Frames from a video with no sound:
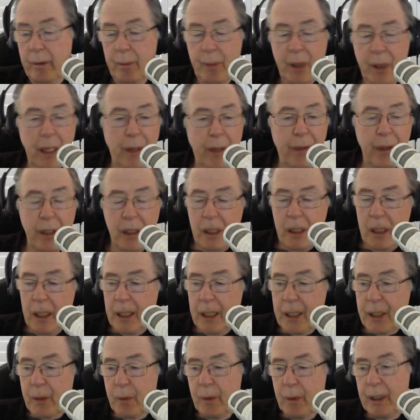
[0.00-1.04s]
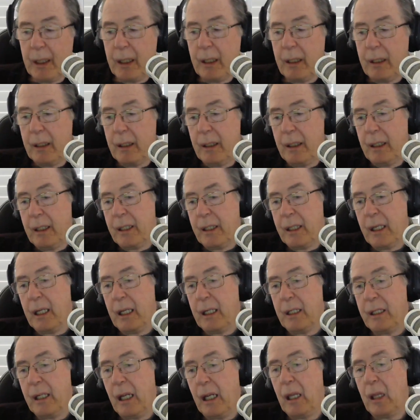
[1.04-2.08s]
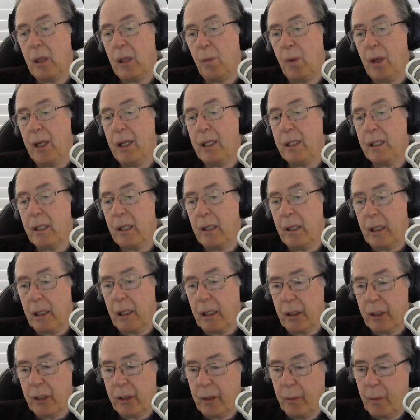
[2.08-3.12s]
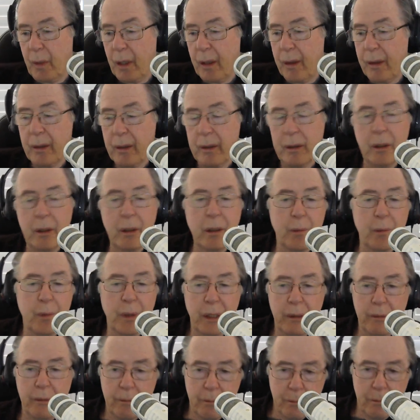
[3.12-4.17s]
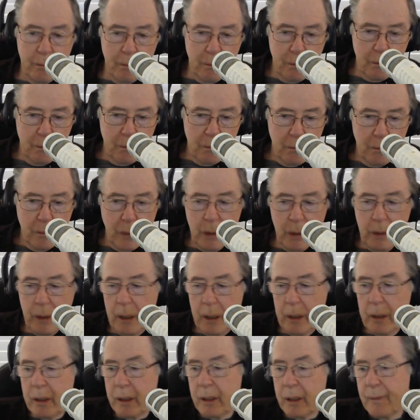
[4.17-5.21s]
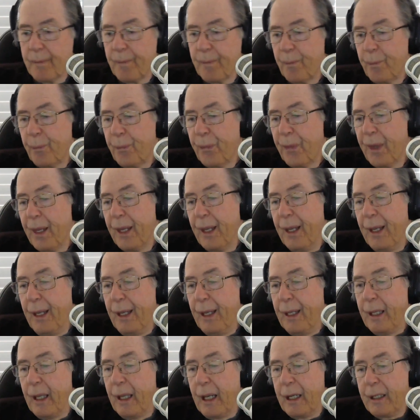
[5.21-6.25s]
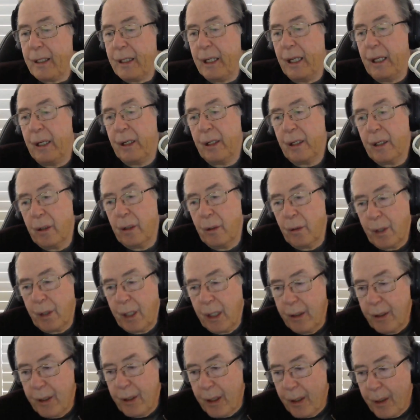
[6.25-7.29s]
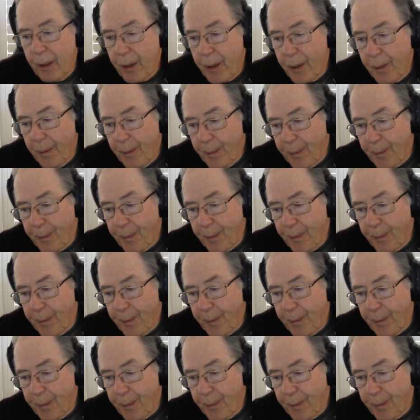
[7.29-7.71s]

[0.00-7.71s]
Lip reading: about this last week. They're saying 10th place. I think it should be third, but who knows? You get 10 gold kotos.